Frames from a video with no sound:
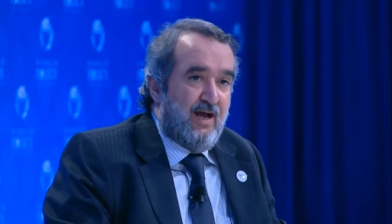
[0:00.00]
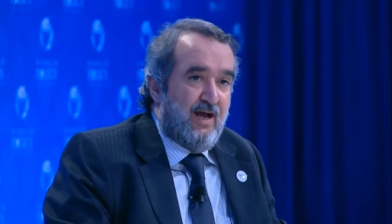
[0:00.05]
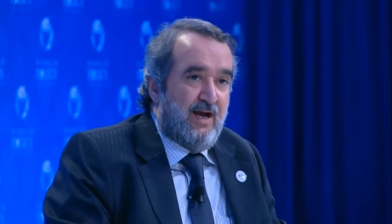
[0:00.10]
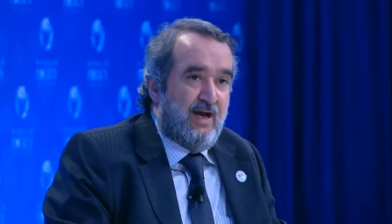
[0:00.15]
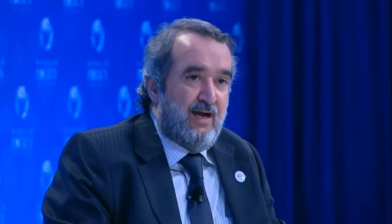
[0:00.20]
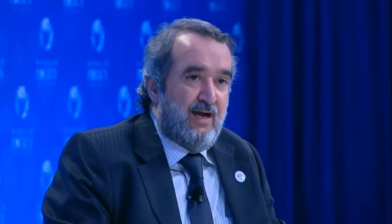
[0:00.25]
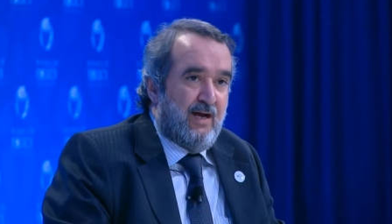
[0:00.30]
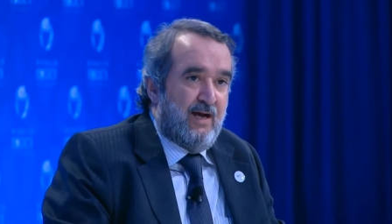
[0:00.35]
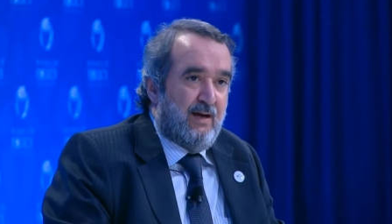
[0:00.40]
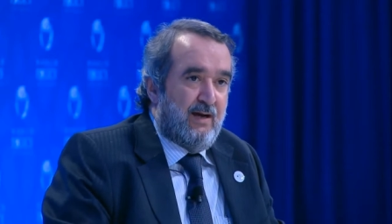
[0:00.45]

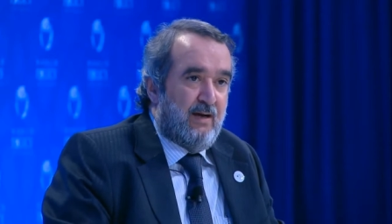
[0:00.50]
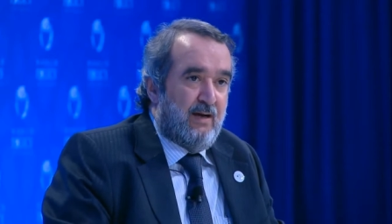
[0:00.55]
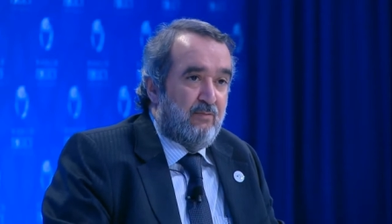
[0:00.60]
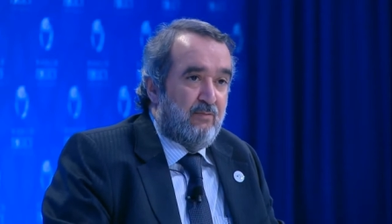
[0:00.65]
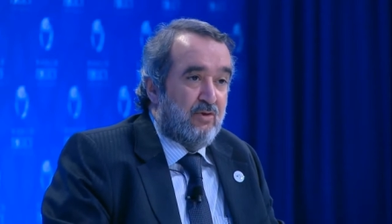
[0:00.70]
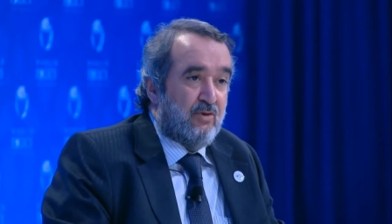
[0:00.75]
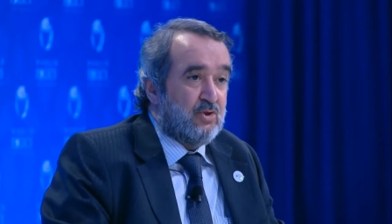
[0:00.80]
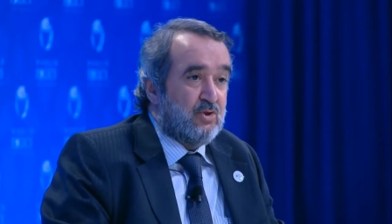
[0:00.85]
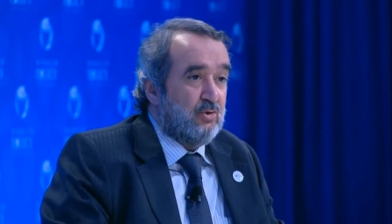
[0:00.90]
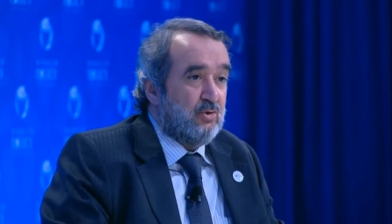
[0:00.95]
I'm
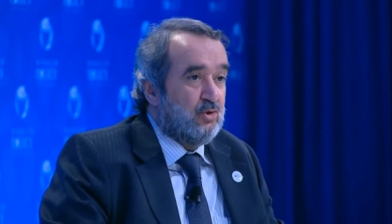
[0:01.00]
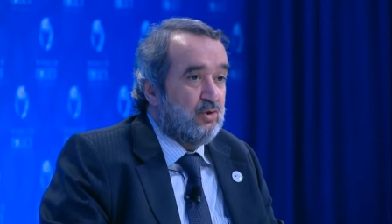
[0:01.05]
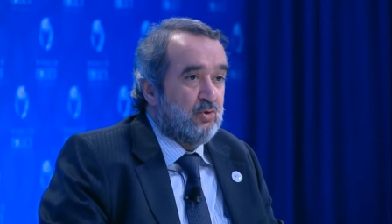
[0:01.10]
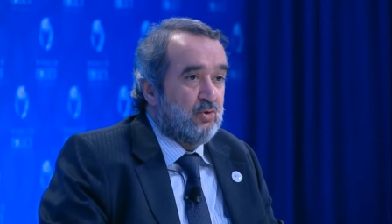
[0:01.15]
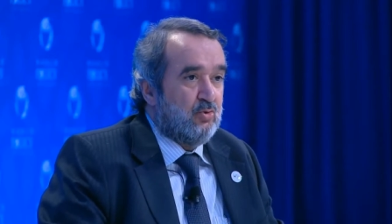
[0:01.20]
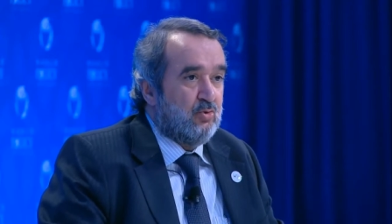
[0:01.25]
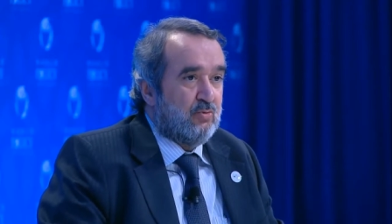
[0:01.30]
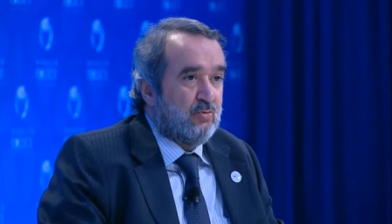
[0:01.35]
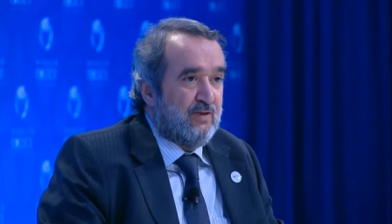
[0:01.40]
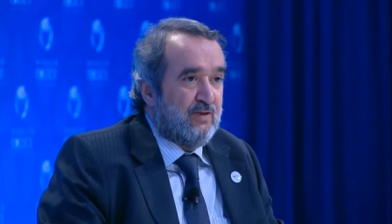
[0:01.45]
not so
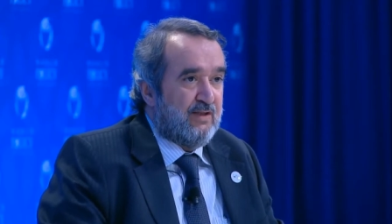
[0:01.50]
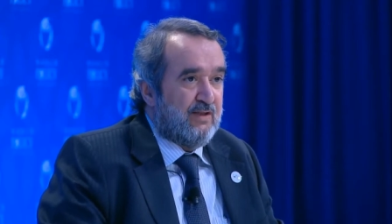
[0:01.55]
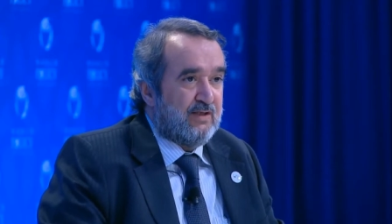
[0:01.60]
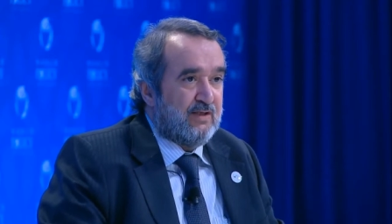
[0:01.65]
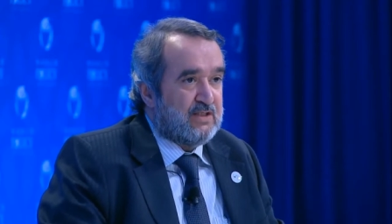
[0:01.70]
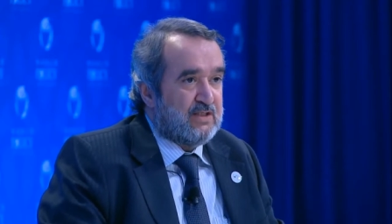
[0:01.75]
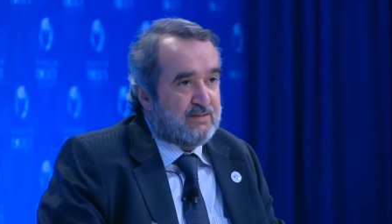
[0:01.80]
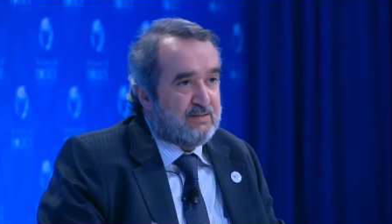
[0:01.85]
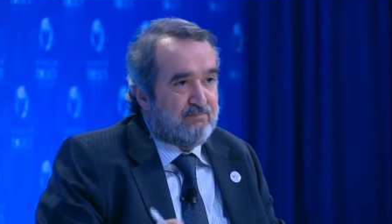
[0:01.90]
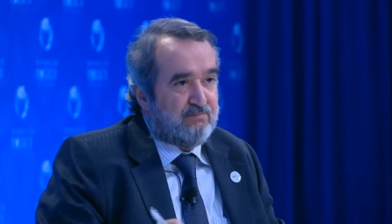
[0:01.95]
sure whether
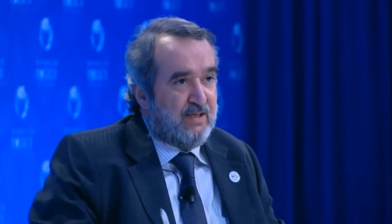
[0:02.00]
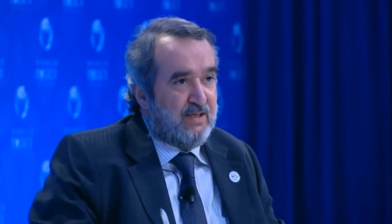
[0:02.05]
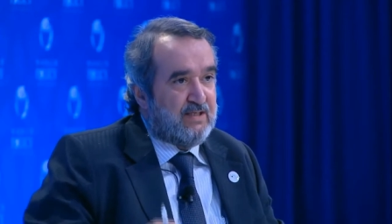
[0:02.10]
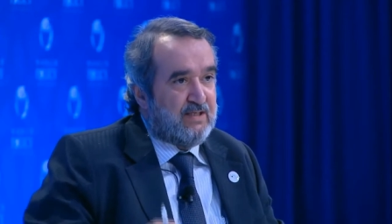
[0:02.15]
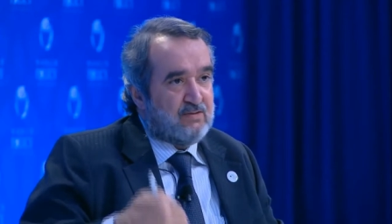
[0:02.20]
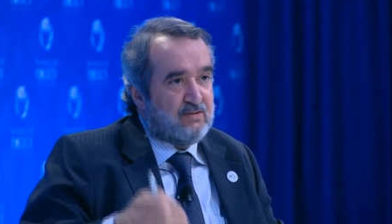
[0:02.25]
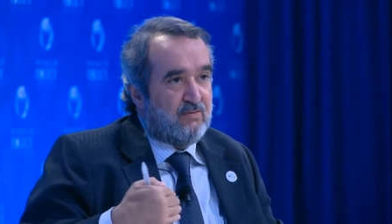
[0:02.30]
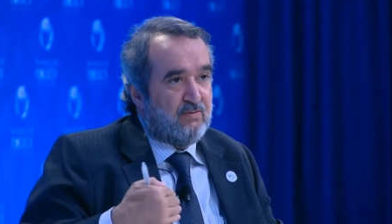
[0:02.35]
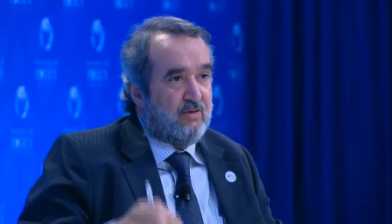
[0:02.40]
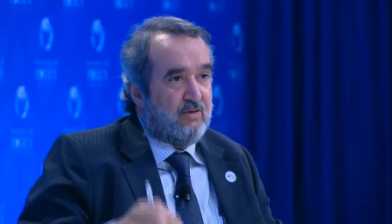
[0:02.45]
it's
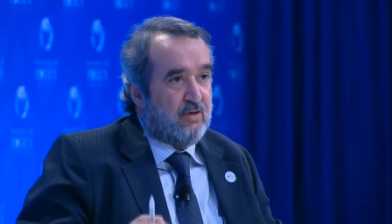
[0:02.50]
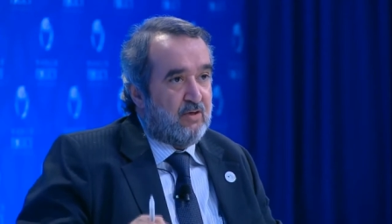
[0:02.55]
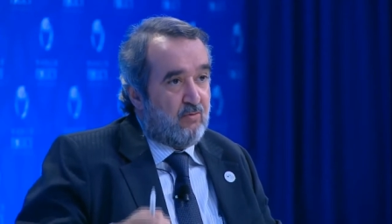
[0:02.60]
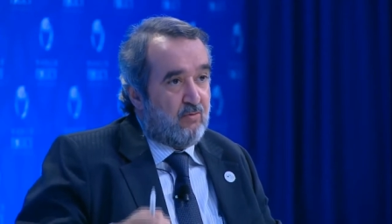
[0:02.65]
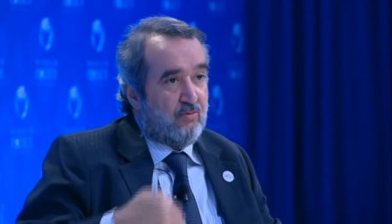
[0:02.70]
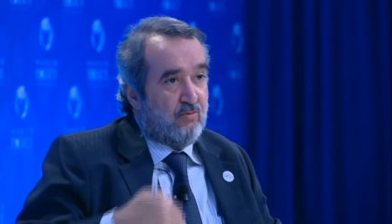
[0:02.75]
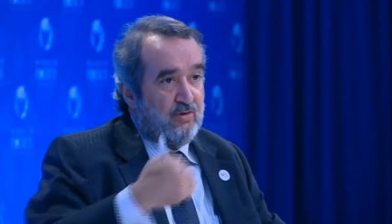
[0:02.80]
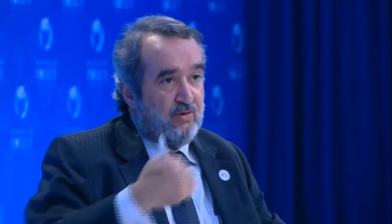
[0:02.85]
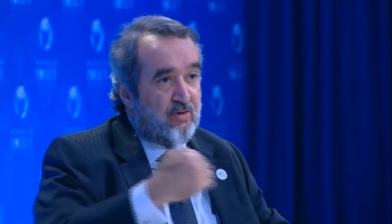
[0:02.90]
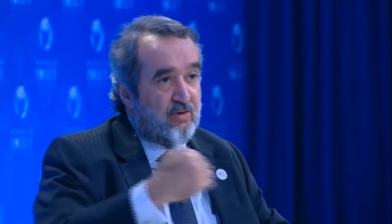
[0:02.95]
based on their
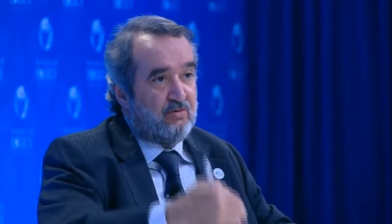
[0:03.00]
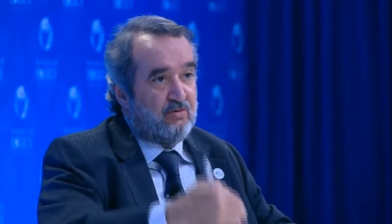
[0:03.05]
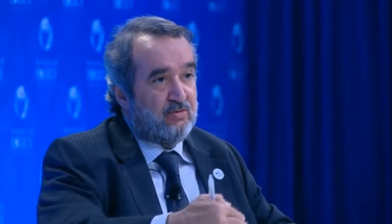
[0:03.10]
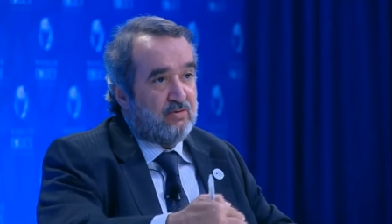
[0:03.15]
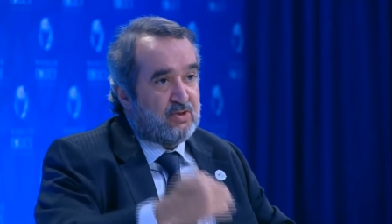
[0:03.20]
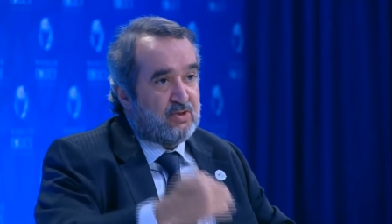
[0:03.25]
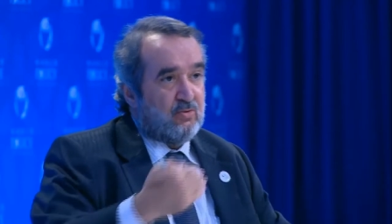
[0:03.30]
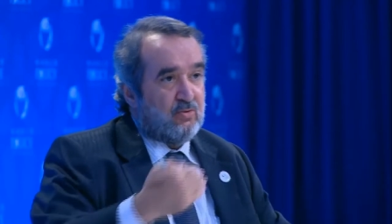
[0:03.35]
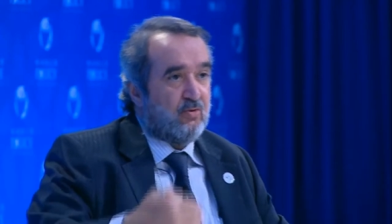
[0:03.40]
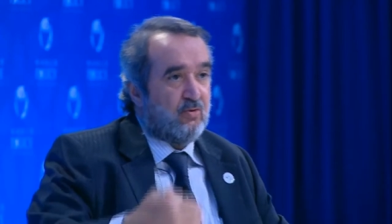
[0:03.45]
own
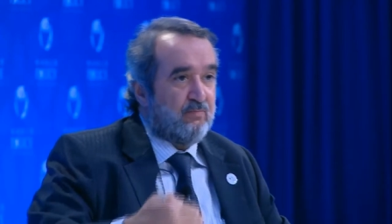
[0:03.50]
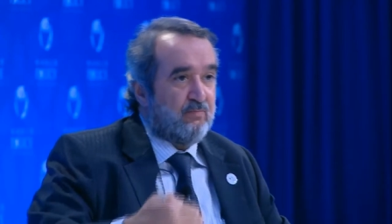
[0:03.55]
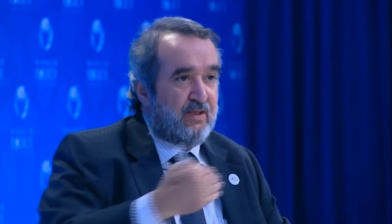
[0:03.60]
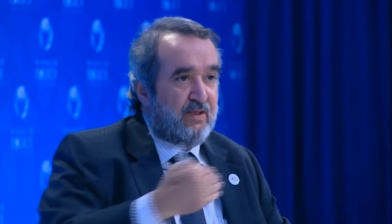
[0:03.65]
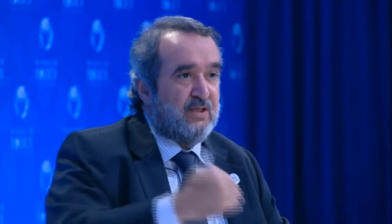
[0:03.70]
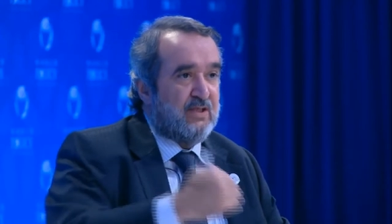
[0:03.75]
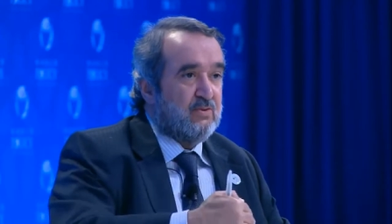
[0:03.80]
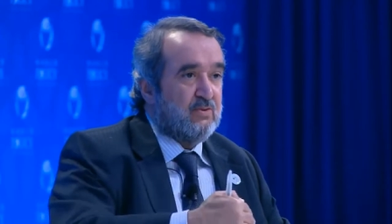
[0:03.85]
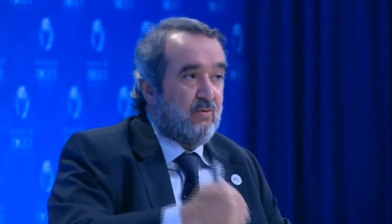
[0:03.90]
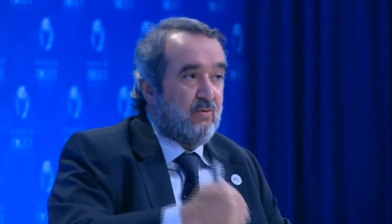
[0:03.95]
interest or
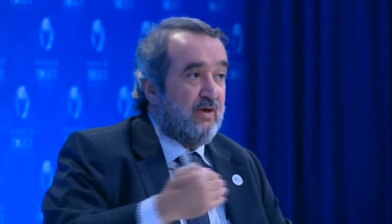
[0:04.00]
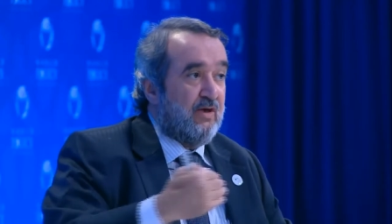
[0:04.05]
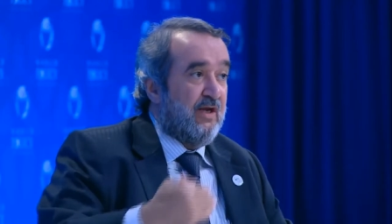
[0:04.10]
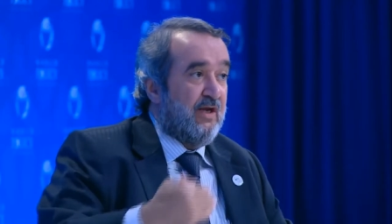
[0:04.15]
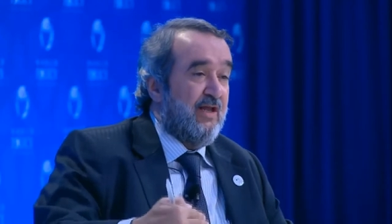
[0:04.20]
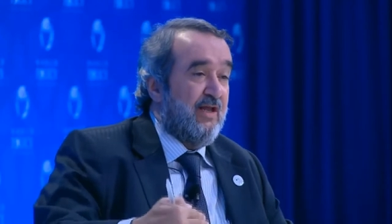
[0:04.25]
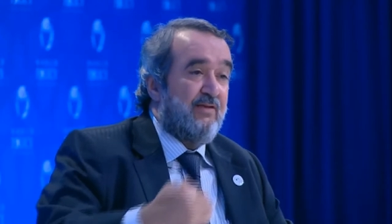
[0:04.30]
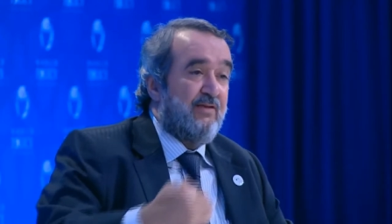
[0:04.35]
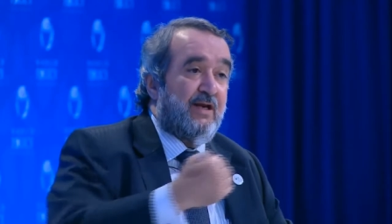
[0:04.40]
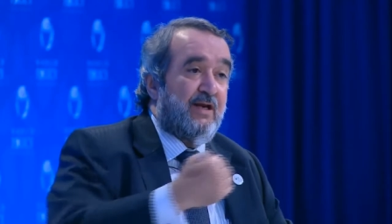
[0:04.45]
based on
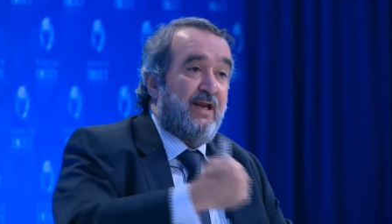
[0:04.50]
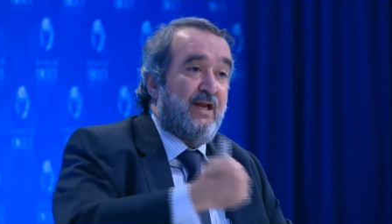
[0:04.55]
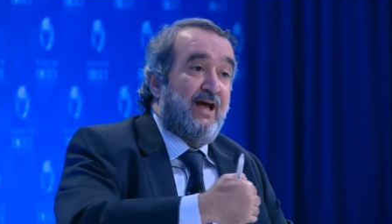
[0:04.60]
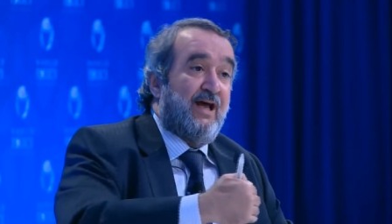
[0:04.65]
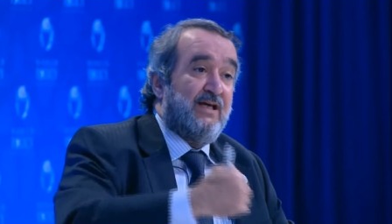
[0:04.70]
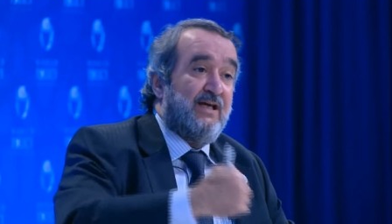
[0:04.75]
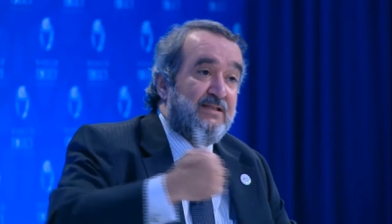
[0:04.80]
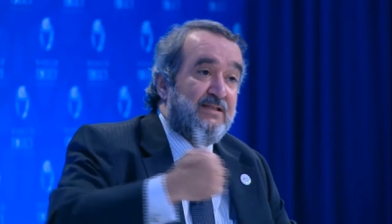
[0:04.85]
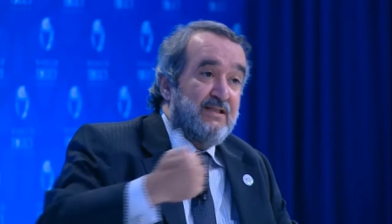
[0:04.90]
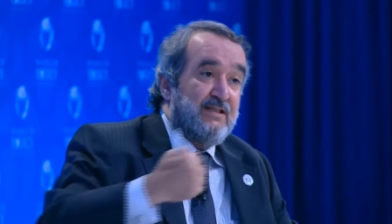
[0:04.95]
another
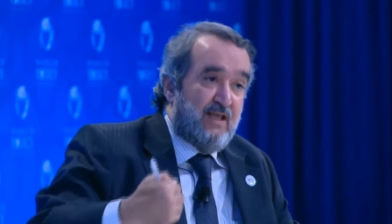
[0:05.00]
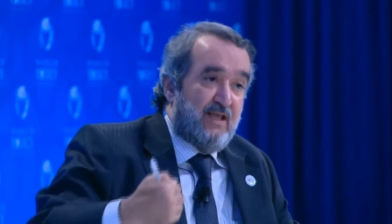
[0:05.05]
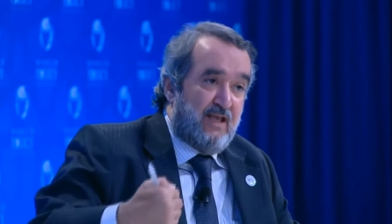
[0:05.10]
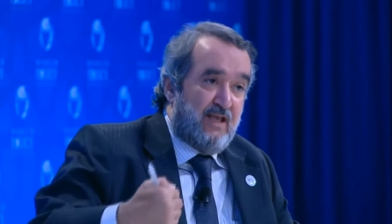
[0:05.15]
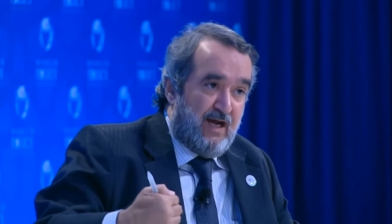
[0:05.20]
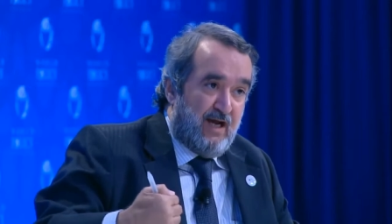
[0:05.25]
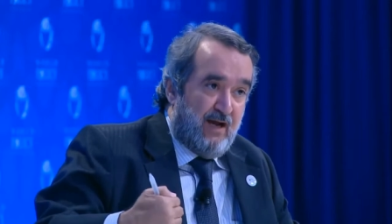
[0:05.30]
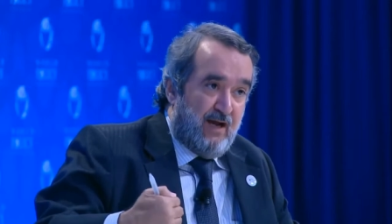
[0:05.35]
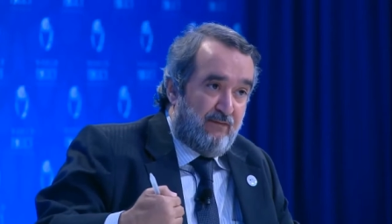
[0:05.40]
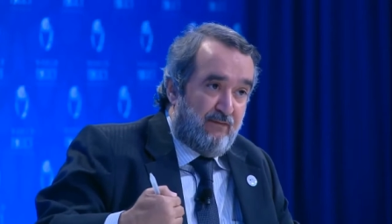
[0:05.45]
alliances
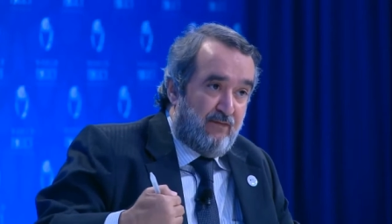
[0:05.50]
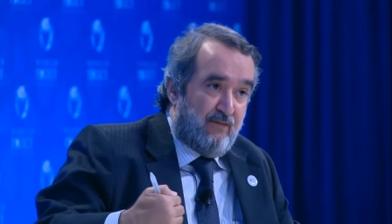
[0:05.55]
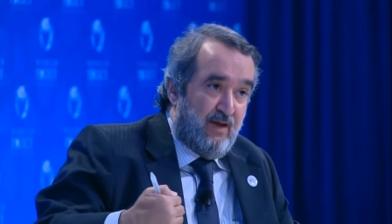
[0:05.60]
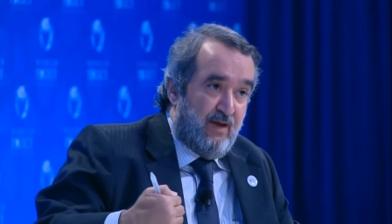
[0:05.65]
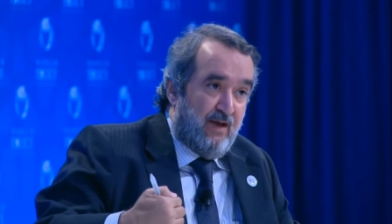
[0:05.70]
they have,